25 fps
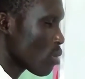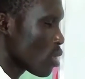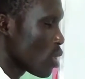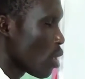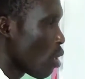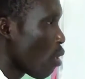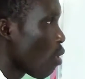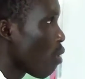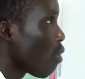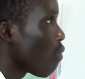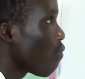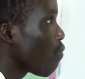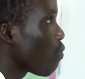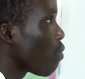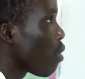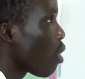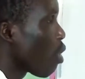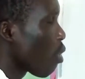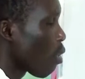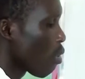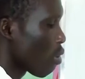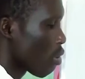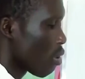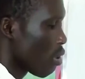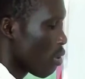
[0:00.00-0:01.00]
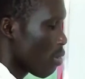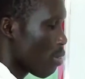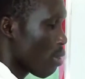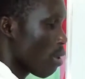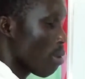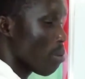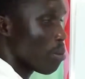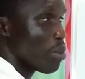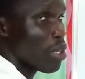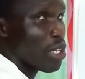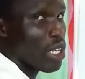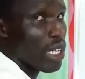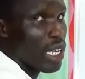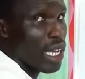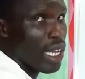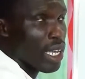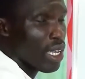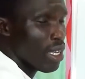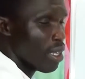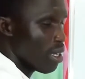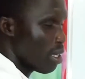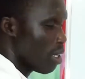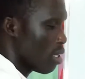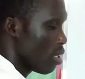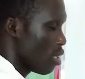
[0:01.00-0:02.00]
of logarithm
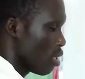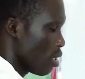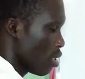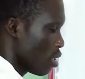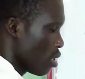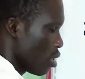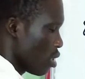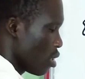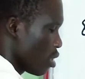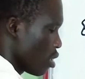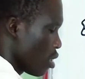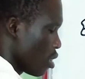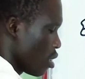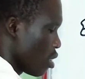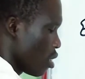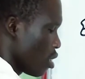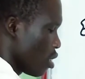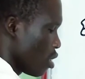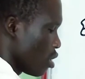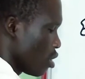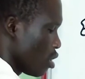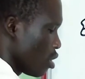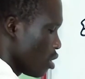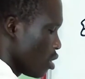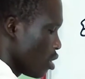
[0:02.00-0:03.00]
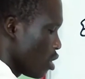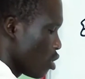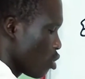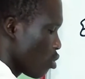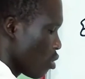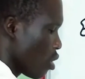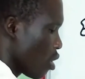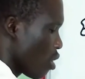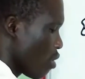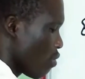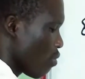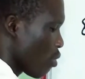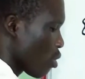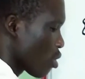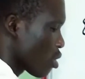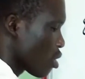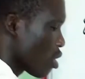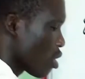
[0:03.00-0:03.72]
here. This will give us